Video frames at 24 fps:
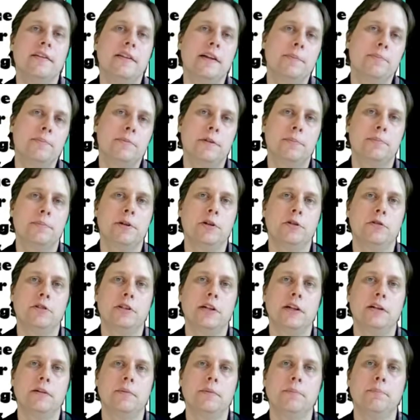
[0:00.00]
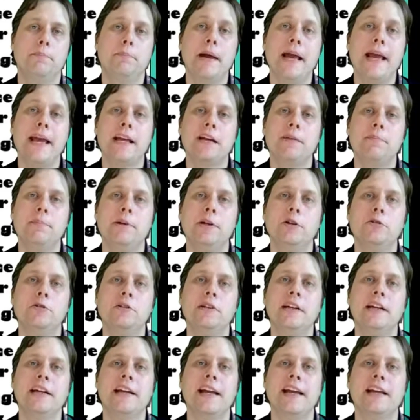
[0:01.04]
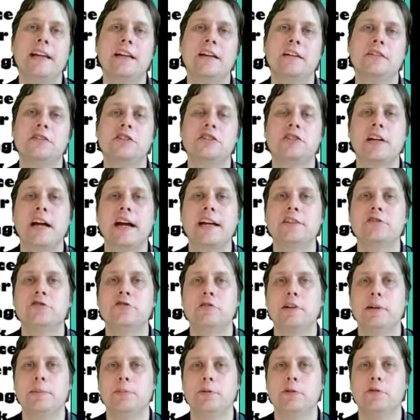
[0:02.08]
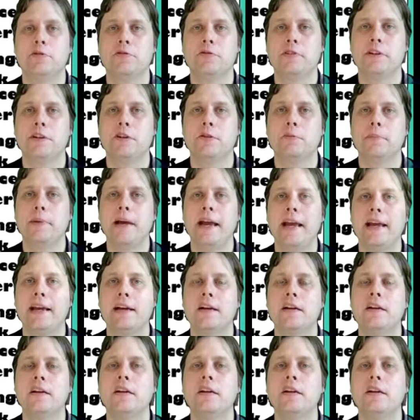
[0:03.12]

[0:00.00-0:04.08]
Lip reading: them to build a bank building and a skyscraper for their bank.